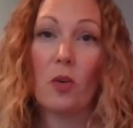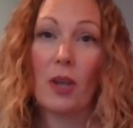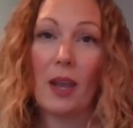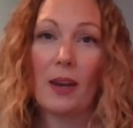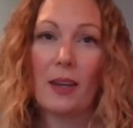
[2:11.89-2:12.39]

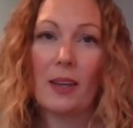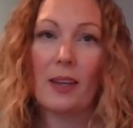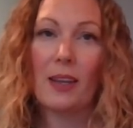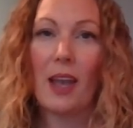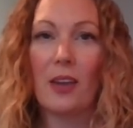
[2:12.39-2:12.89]
organic,
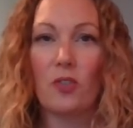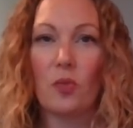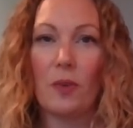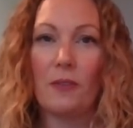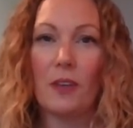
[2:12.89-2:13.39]

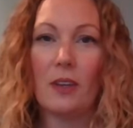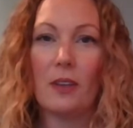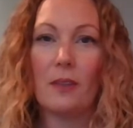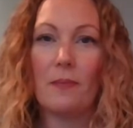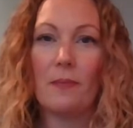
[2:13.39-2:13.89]
casual
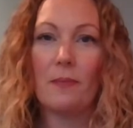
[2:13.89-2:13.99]
feel.